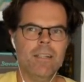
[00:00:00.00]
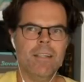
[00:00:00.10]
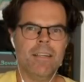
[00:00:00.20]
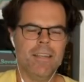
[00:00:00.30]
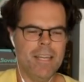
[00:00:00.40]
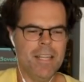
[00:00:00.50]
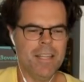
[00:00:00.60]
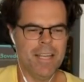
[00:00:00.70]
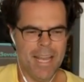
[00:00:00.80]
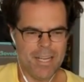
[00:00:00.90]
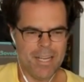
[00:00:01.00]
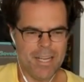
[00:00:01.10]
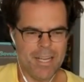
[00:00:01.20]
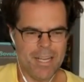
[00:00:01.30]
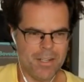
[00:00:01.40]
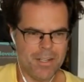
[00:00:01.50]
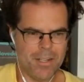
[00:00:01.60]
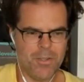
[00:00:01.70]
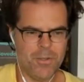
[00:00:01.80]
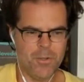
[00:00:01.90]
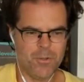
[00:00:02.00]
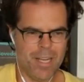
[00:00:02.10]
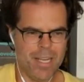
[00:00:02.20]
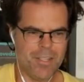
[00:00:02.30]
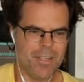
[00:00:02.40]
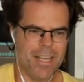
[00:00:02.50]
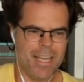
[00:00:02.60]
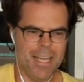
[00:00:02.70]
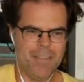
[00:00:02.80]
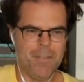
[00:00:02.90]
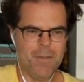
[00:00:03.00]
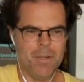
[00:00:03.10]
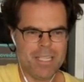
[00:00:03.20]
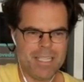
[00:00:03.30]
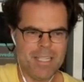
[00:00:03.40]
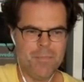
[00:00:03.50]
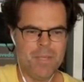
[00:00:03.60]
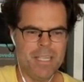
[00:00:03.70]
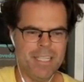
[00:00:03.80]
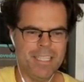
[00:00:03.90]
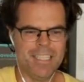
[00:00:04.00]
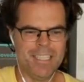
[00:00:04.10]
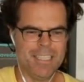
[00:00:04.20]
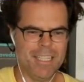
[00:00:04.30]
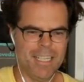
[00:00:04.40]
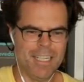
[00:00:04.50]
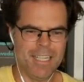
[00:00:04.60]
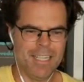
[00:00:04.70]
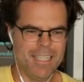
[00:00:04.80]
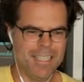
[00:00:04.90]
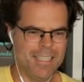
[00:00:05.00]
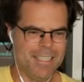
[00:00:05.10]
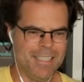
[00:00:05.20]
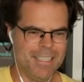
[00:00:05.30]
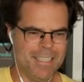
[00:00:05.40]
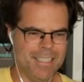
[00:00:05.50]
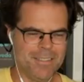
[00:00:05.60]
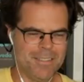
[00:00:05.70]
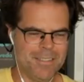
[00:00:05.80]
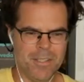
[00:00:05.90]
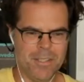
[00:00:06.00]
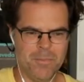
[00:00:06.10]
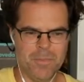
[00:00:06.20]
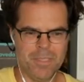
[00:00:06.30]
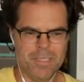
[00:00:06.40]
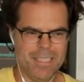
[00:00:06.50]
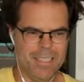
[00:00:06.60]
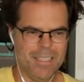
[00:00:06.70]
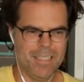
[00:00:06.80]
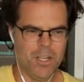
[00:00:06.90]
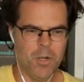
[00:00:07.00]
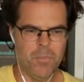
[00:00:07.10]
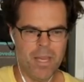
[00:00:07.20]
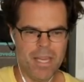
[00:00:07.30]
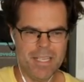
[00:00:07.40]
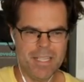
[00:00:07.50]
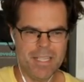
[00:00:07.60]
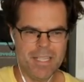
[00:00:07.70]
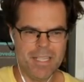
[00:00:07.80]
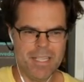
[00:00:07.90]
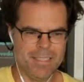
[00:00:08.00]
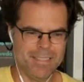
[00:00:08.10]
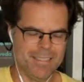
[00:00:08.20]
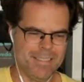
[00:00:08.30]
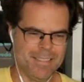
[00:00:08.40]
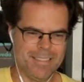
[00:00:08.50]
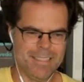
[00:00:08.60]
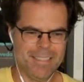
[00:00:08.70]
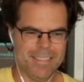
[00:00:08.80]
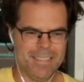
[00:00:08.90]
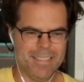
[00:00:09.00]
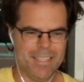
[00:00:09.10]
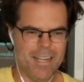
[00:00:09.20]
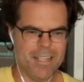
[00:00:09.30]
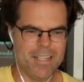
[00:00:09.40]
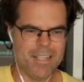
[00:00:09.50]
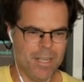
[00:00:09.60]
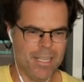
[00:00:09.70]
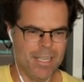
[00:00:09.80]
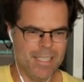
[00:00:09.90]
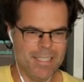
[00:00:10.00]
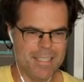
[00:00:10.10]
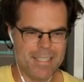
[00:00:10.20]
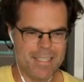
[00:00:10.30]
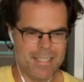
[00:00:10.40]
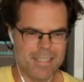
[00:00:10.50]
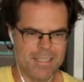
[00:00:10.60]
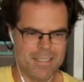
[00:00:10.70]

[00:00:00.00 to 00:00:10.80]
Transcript: in the next week or two, raise your hand if you want to see Mia uh, with some amazing concentrate brands.